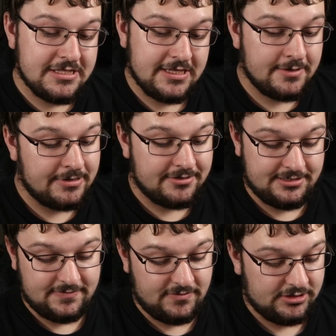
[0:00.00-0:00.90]
about
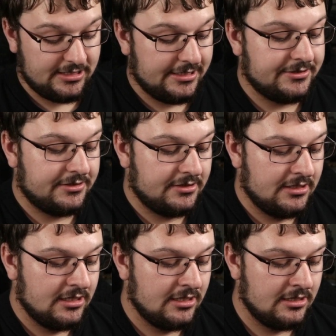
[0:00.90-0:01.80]
this feels nicer.
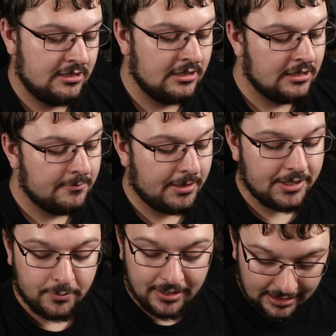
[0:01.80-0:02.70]
By the
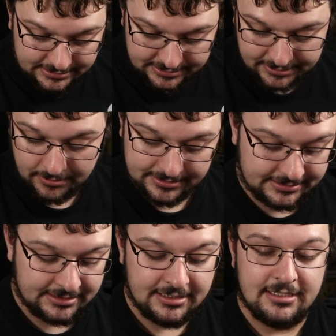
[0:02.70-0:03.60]
way, I just
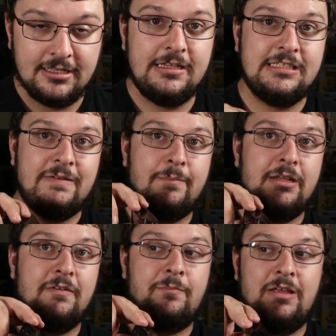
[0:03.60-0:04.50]
noticed these have a bit
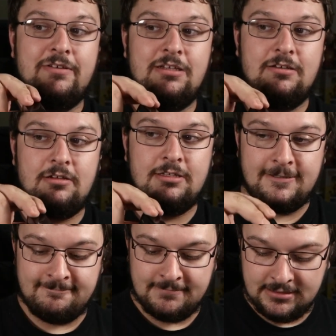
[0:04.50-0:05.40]
of pivot on
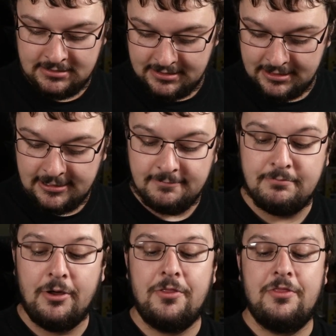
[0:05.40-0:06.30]
them.
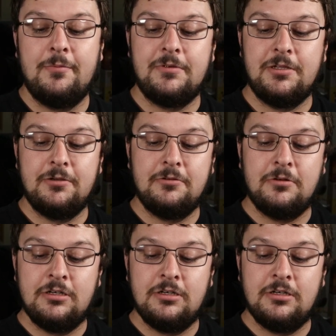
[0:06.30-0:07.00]
Both of them do.